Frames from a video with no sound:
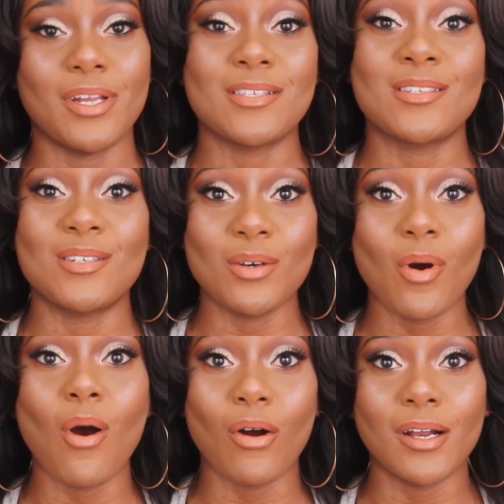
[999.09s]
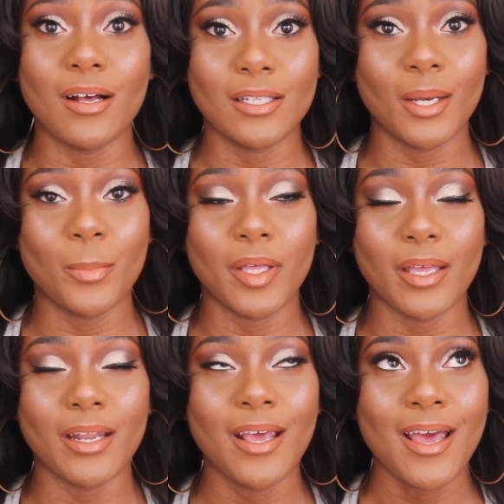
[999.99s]
It is still hard out there,
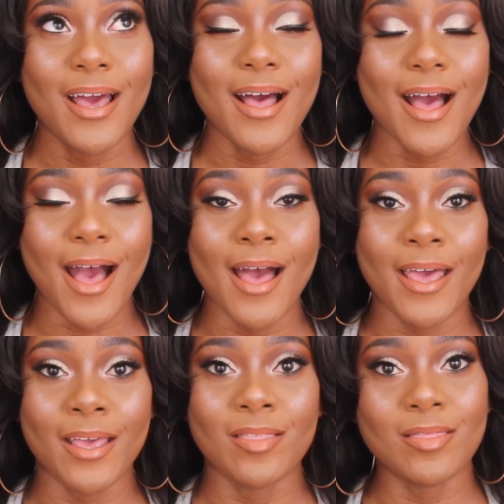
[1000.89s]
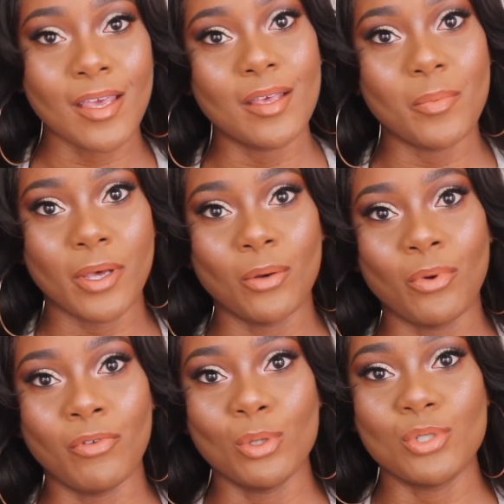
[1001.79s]
but I thank Makeup
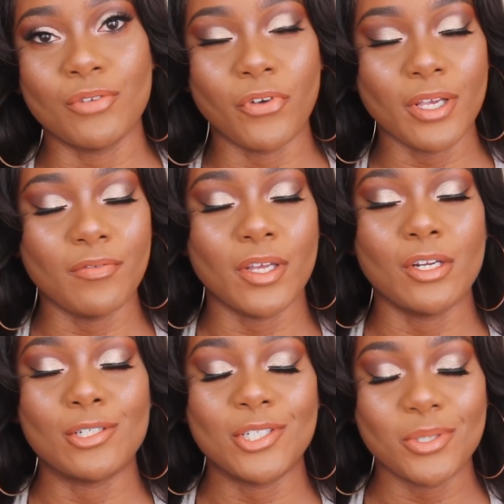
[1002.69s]
Revolution for even